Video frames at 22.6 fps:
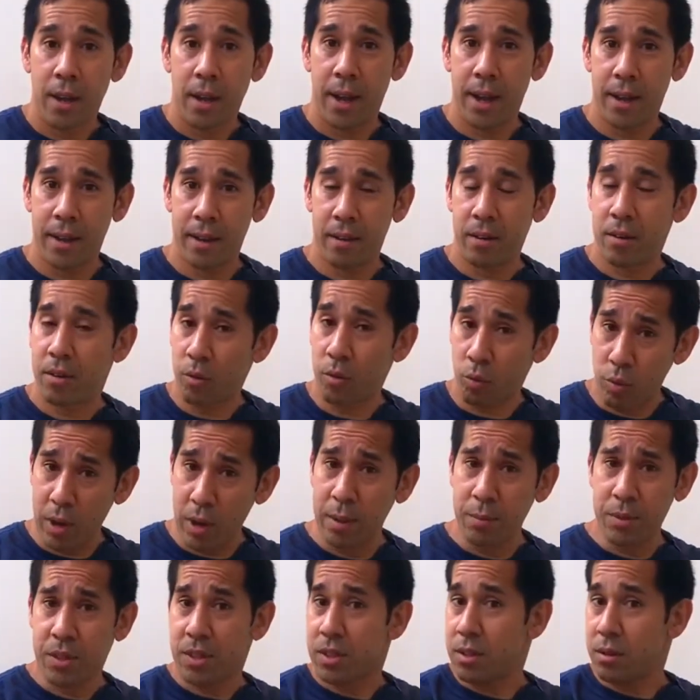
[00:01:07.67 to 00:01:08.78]
And the
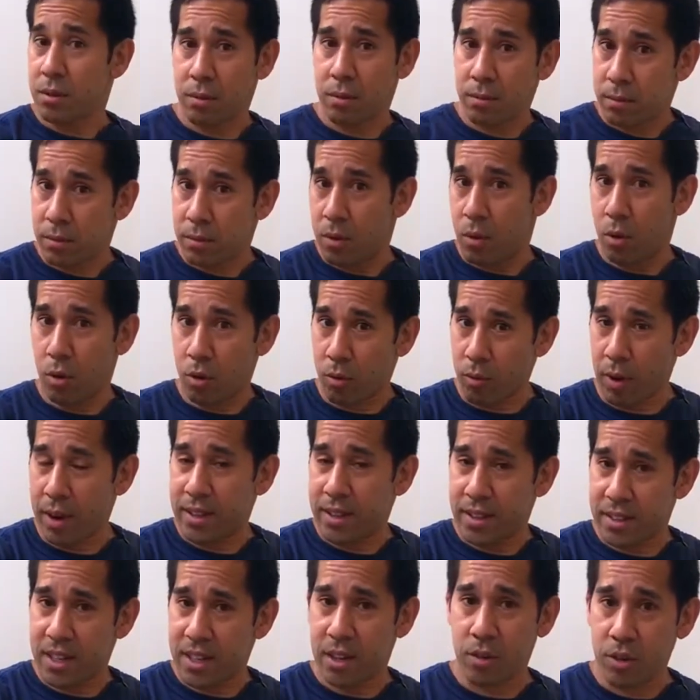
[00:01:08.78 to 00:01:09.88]
ribs, or right in
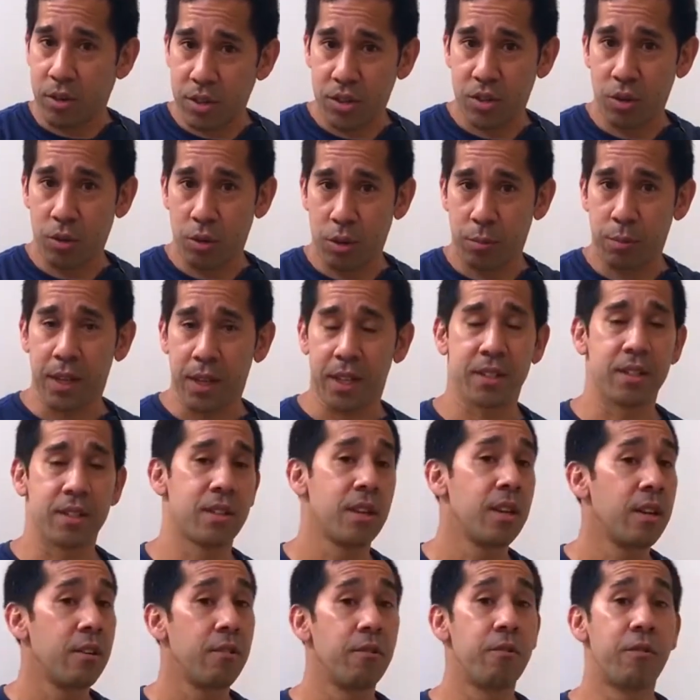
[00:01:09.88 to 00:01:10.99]
the center of the solar plexus.
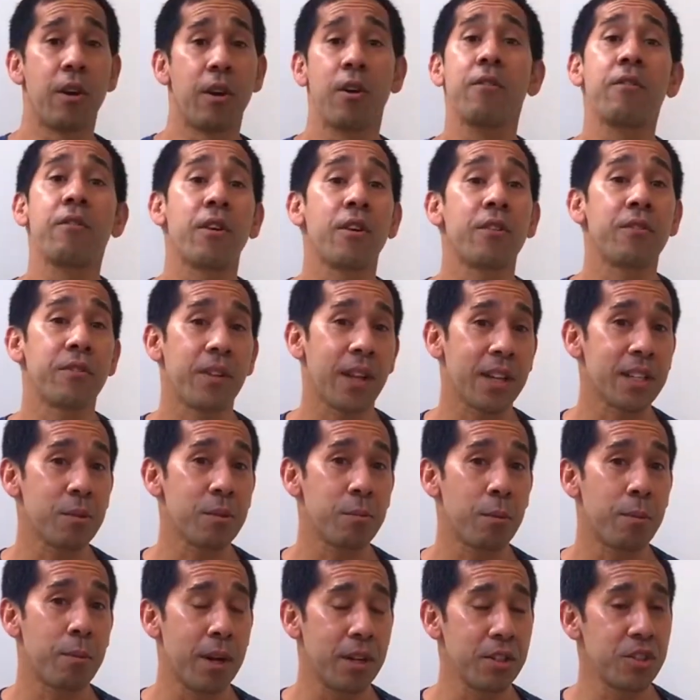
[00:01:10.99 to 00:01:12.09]
Very, very
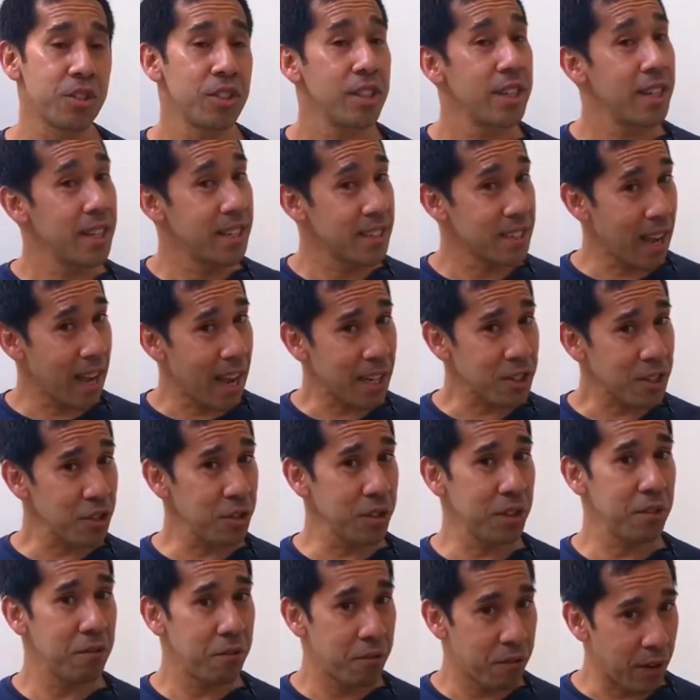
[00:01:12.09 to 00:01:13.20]
flexible punch, and it's
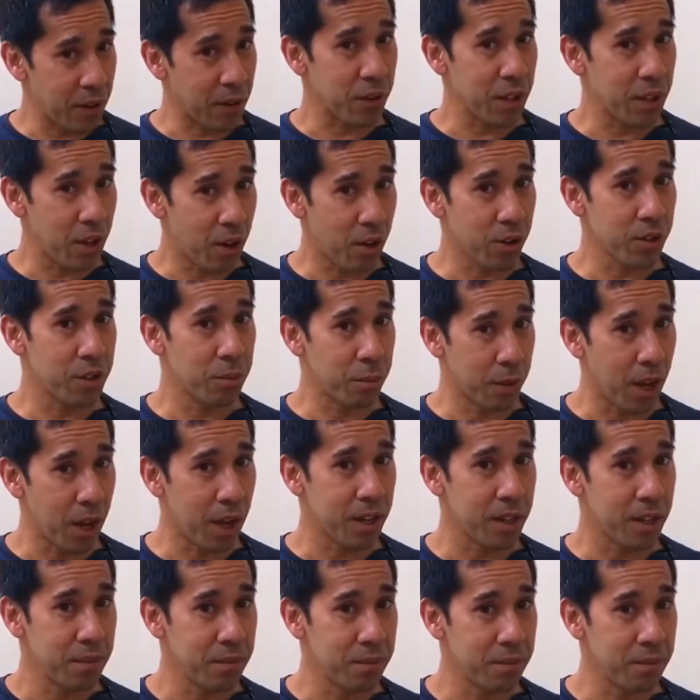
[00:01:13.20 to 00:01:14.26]
actually fairly hard to block.